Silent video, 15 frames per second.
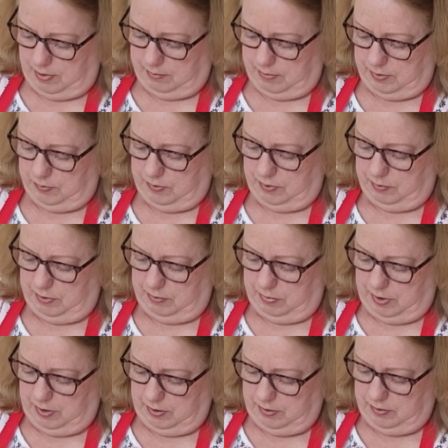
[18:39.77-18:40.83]
it would have been
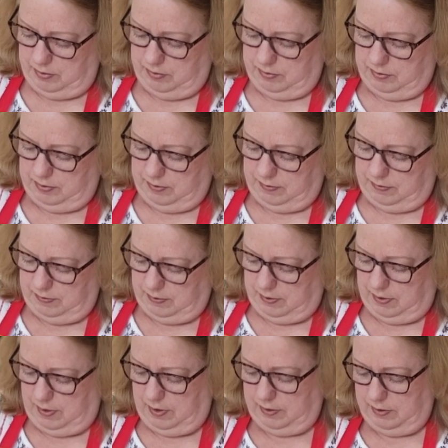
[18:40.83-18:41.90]
better to do this
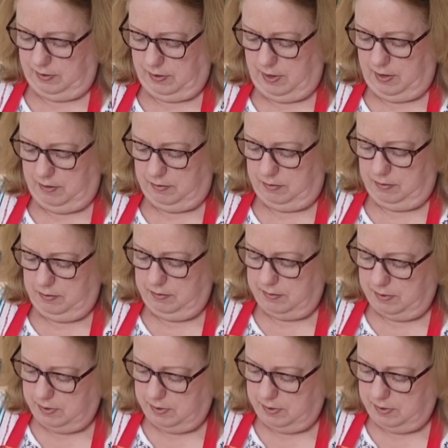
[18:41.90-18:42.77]
on the counter.